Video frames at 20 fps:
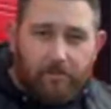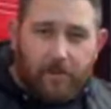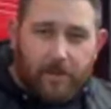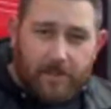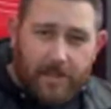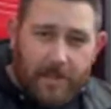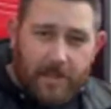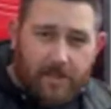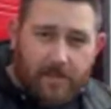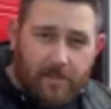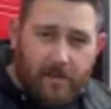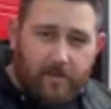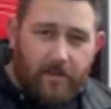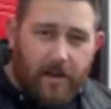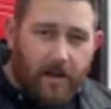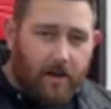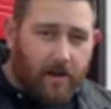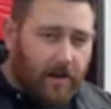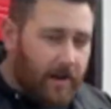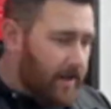protection on
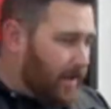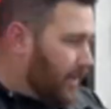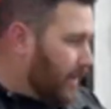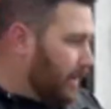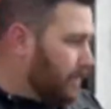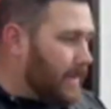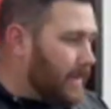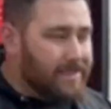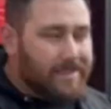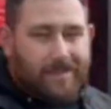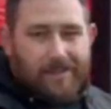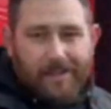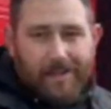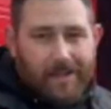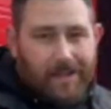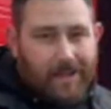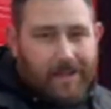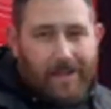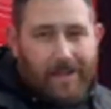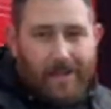there, it makes
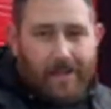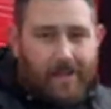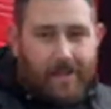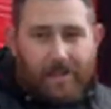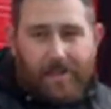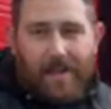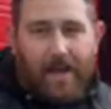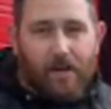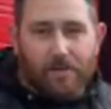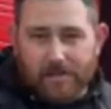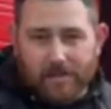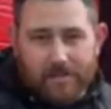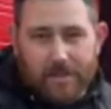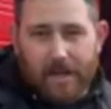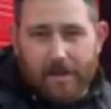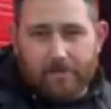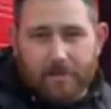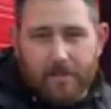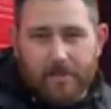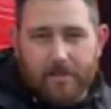cleaning it 1,000
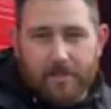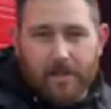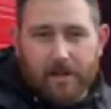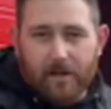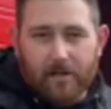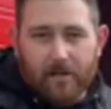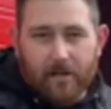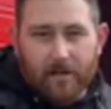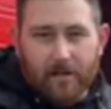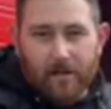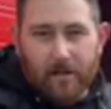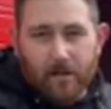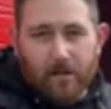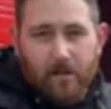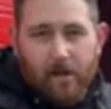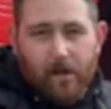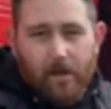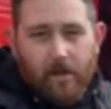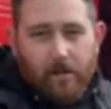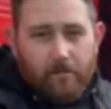times easier. So
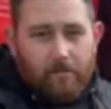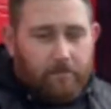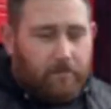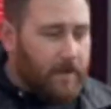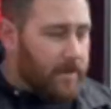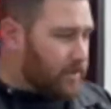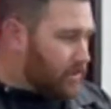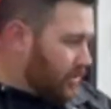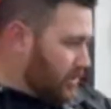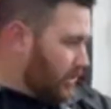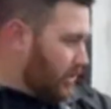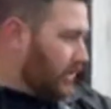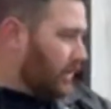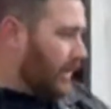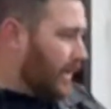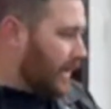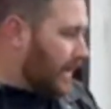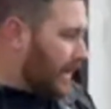make sure you clean